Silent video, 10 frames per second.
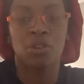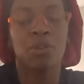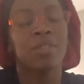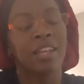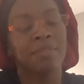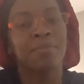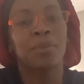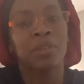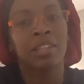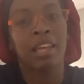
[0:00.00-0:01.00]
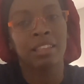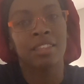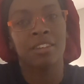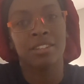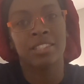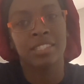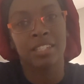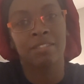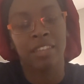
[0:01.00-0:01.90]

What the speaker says: you that more than likely they're a sensitive